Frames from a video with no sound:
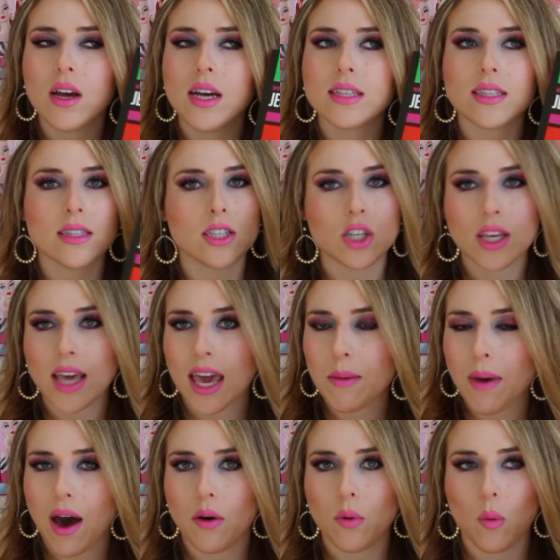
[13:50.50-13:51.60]
since it came
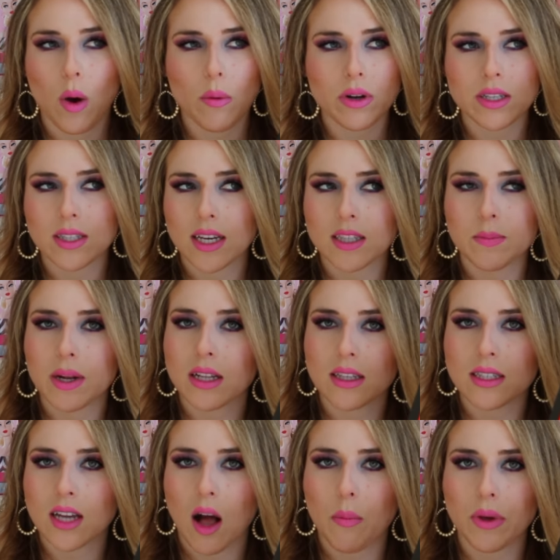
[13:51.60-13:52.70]
out. Well, I want to say it's been at
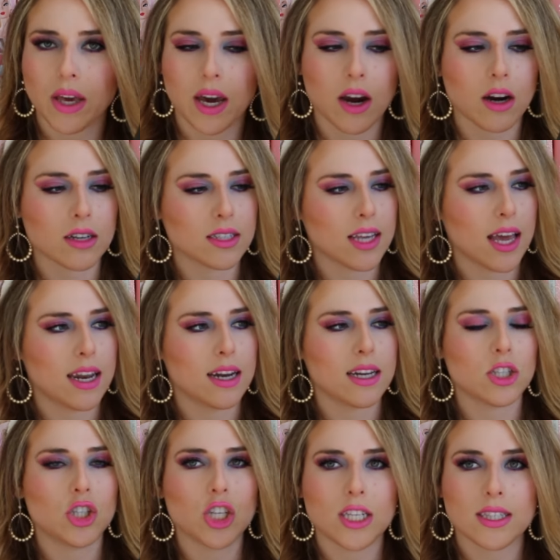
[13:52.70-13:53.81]
least a couple years, and it
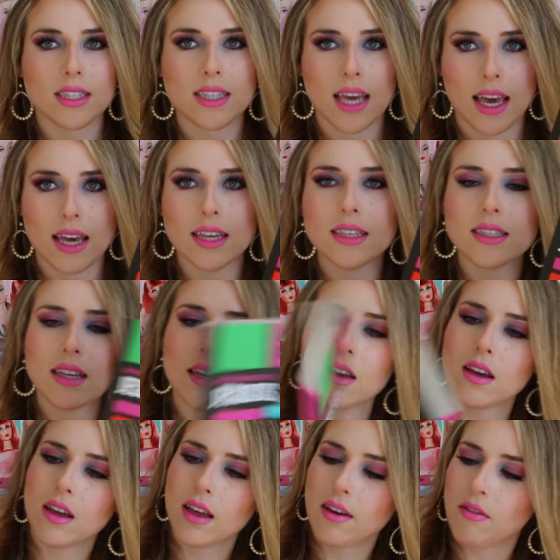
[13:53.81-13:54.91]
is Jesus Is,
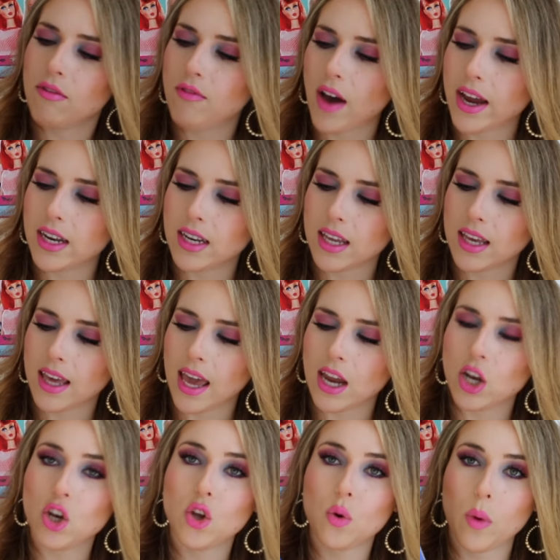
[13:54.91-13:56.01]
Finding
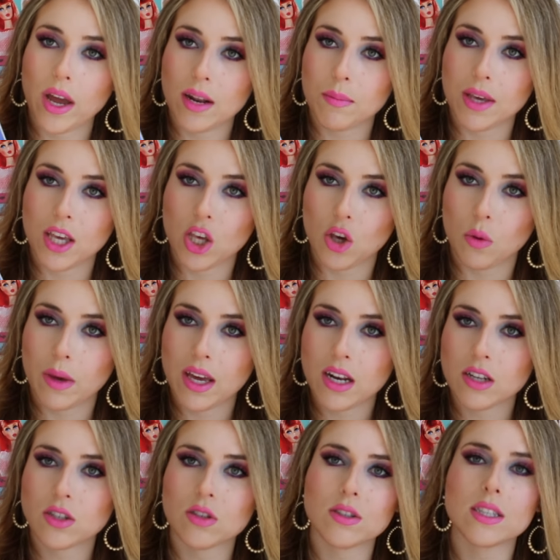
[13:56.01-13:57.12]
a New Way to Be
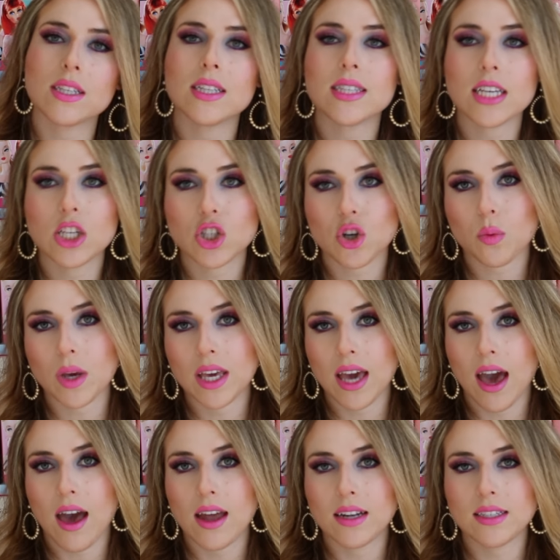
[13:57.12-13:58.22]
Human. So since it's Easter
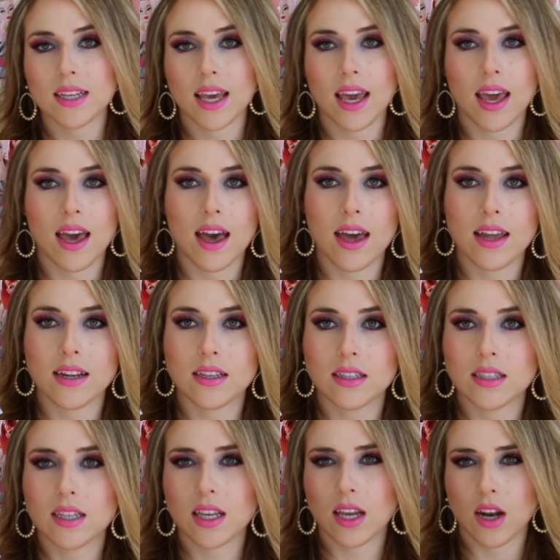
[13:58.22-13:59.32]
weekend,
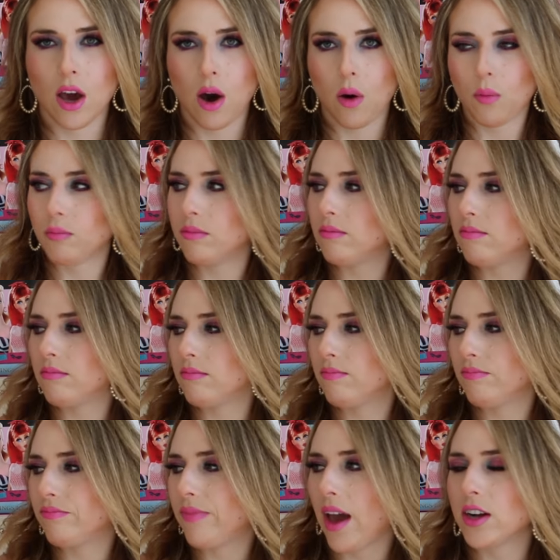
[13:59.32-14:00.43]
and, you know,
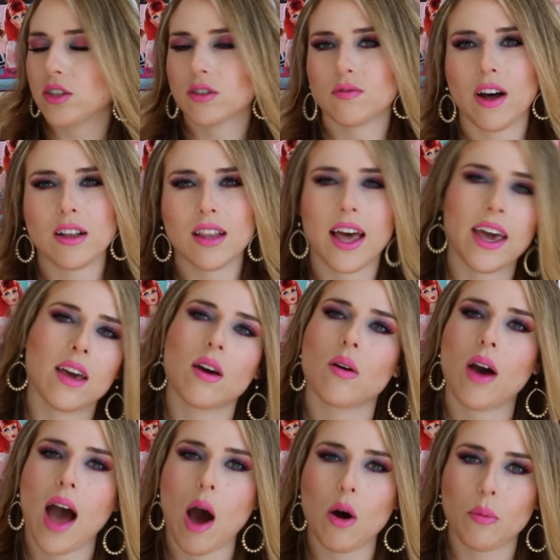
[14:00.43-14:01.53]
I just felt like
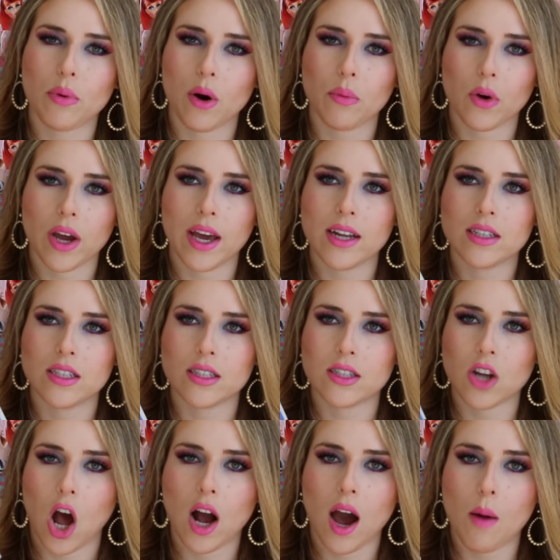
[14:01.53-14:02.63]
how appropriate to
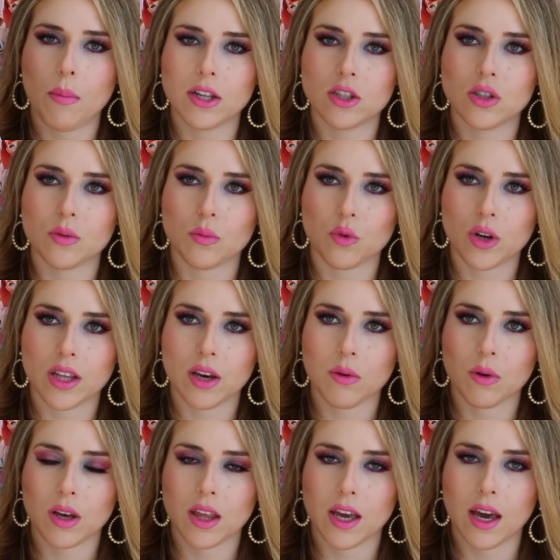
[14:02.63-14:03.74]
stock up on some really,
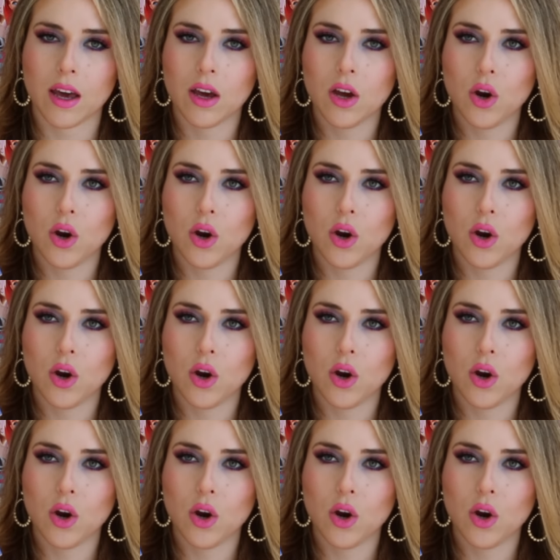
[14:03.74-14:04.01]
really